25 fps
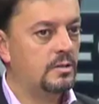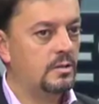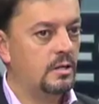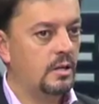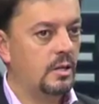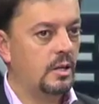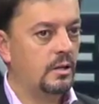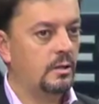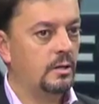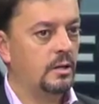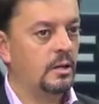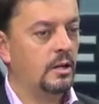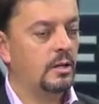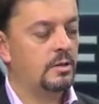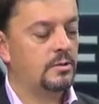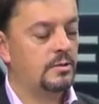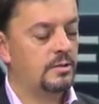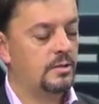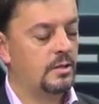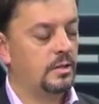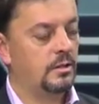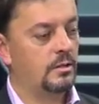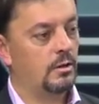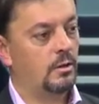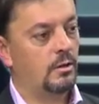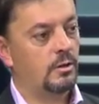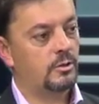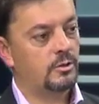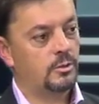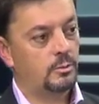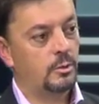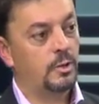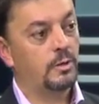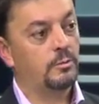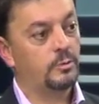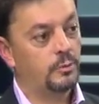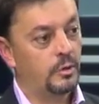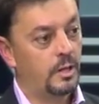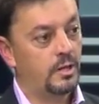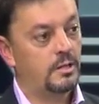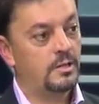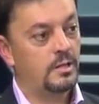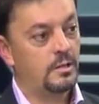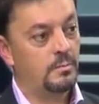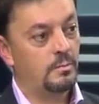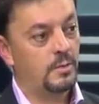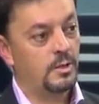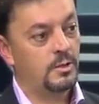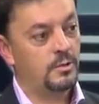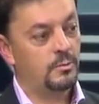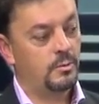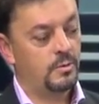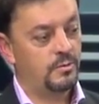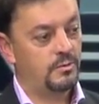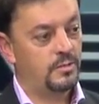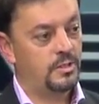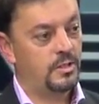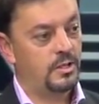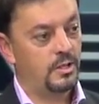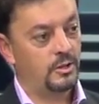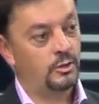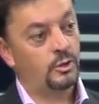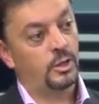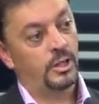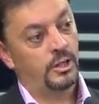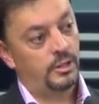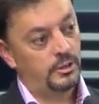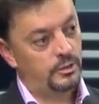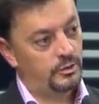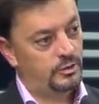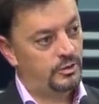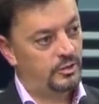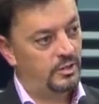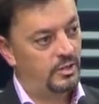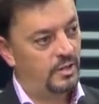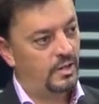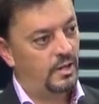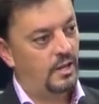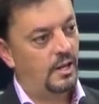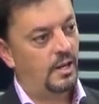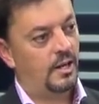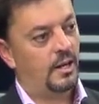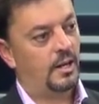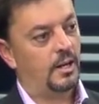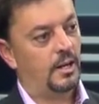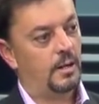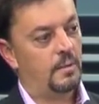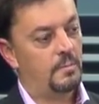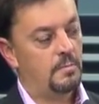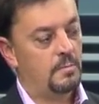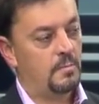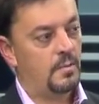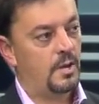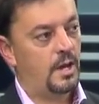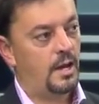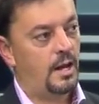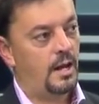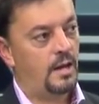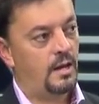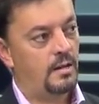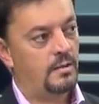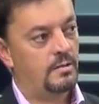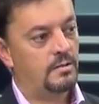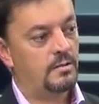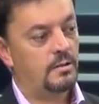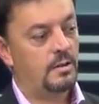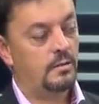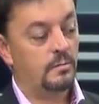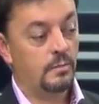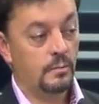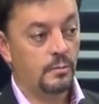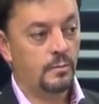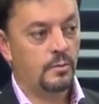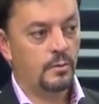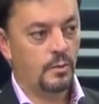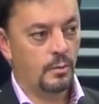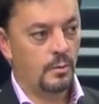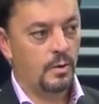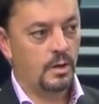that I think it's in the last 12 to 18 months we've seen a change. And even from